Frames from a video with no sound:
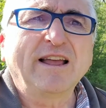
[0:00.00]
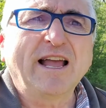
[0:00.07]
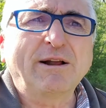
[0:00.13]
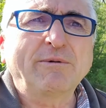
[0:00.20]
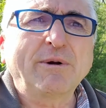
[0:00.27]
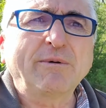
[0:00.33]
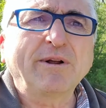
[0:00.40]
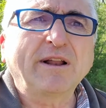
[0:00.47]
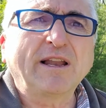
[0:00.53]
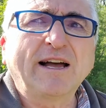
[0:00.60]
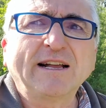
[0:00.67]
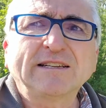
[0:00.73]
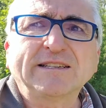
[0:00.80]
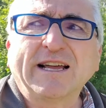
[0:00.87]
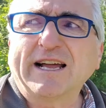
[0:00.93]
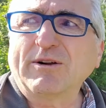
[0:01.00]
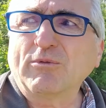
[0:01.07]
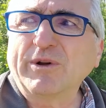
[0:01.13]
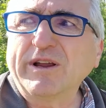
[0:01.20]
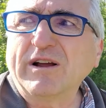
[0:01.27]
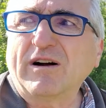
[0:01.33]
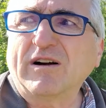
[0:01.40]
And we realize that
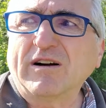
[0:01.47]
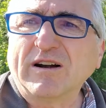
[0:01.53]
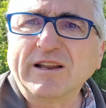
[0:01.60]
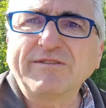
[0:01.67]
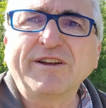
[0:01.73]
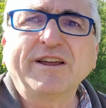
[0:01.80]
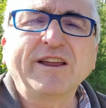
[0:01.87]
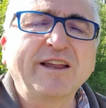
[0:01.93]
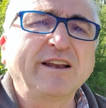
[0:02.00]
we are living